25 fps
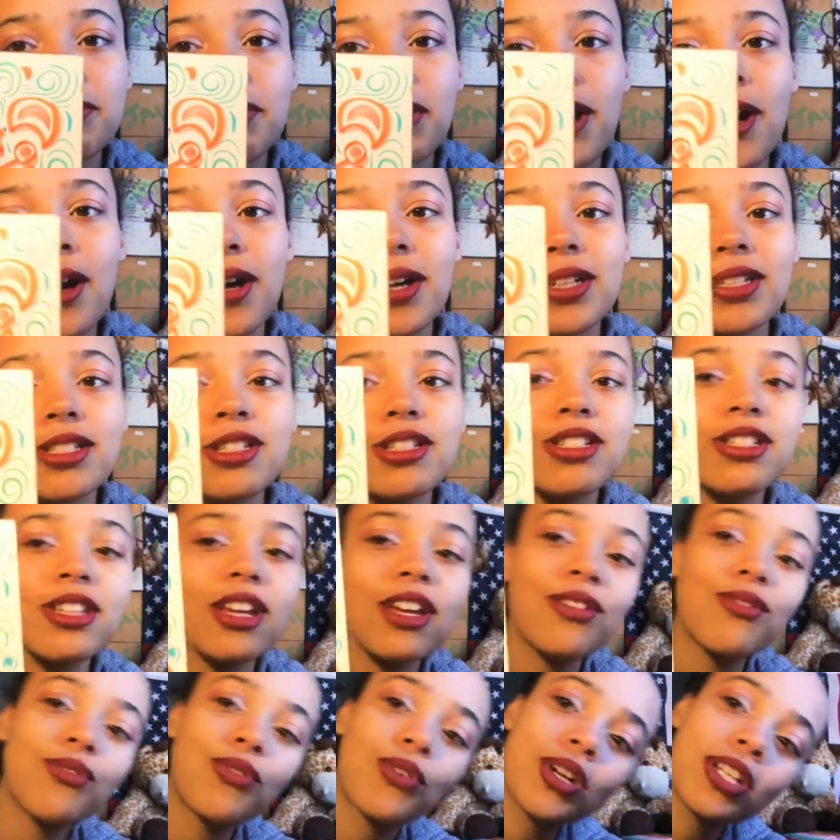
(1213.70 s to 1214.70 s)
box,
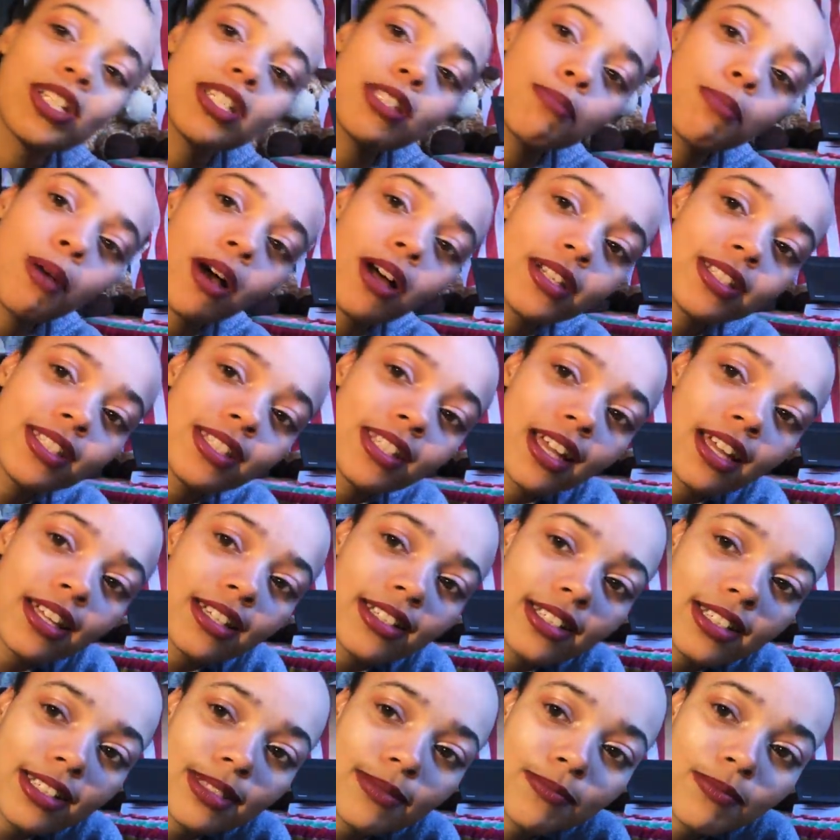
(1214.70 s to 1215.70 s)
and voice box
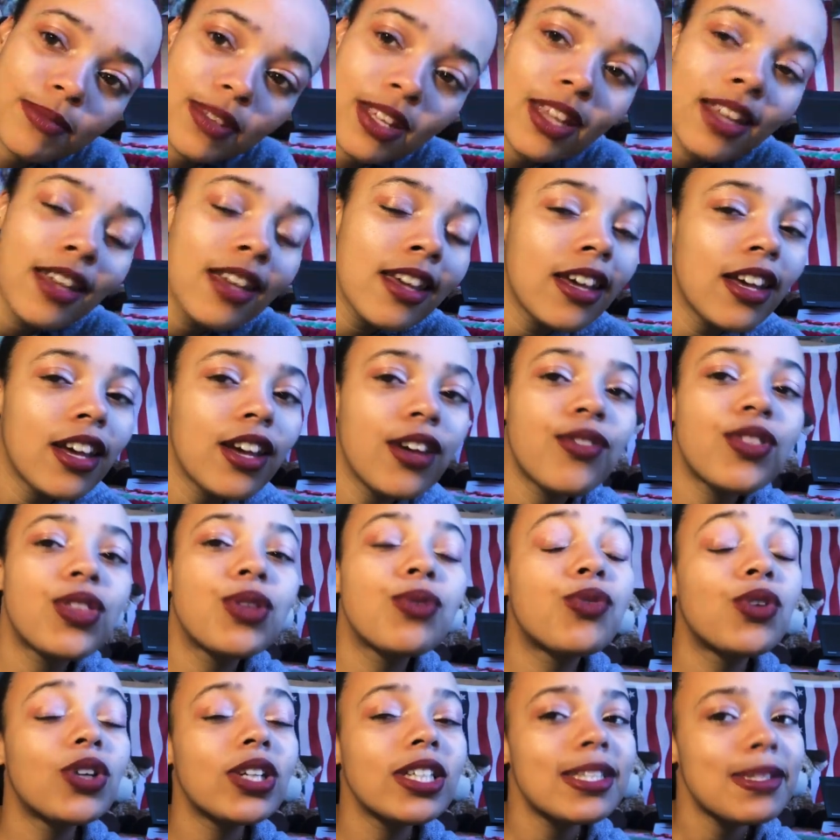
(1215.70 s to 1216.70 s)
says, if
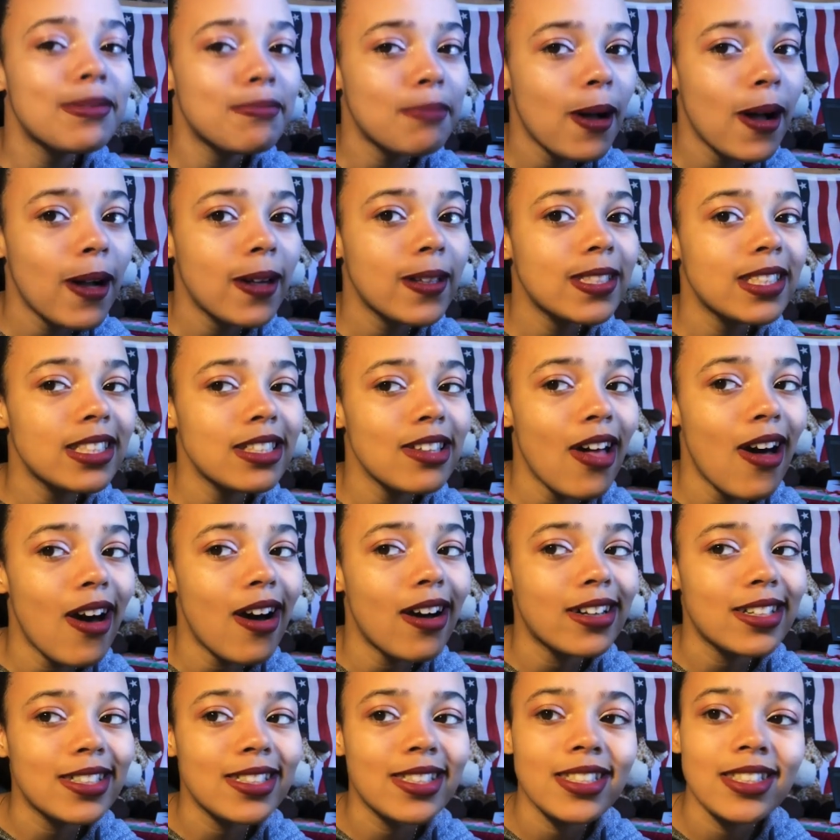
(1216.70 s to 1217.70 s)
the voice box
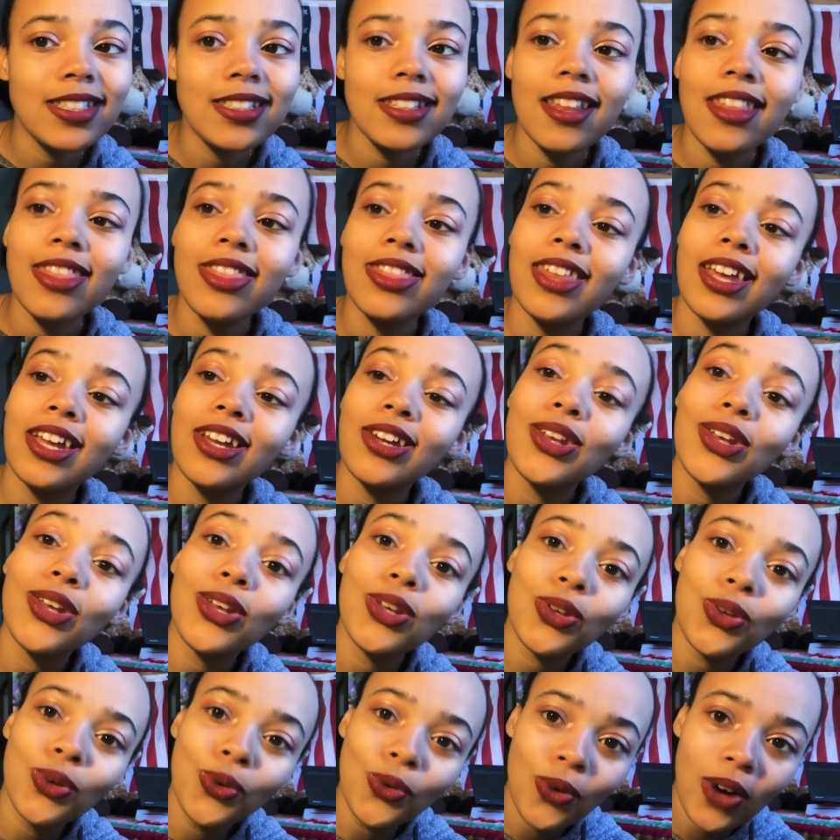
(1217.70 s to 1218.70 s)
locks, then
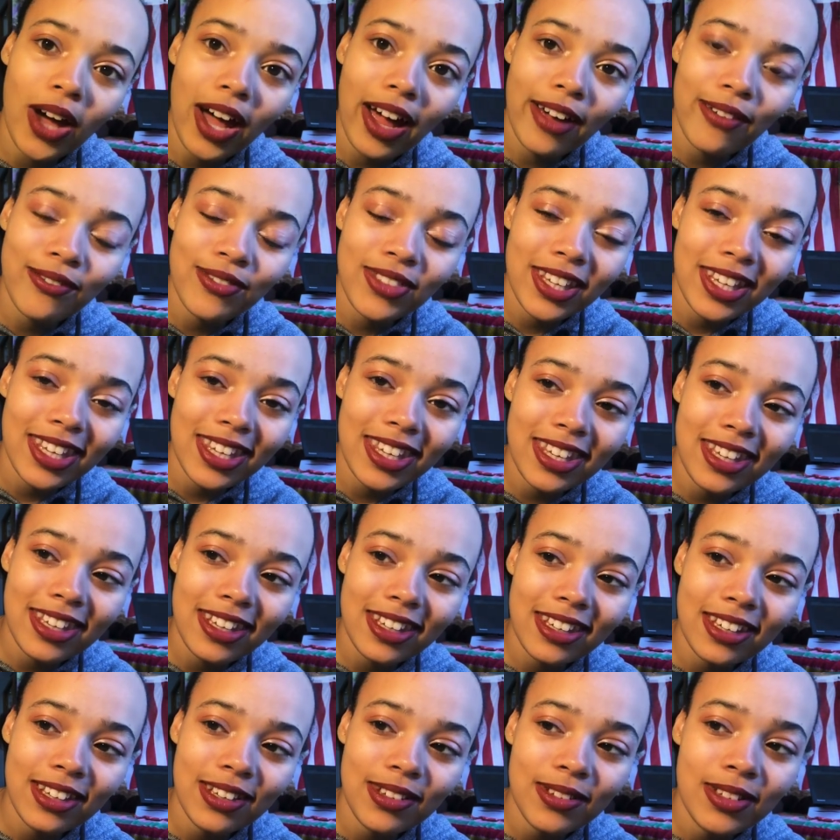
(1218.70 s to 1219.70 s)
you have the
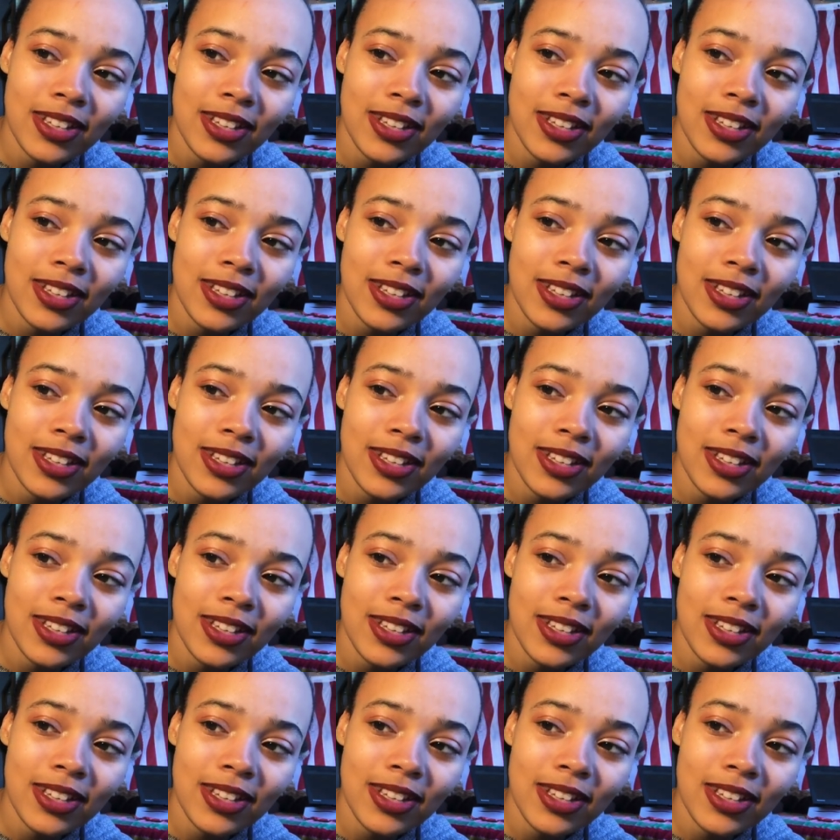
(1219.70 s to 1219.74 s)
key.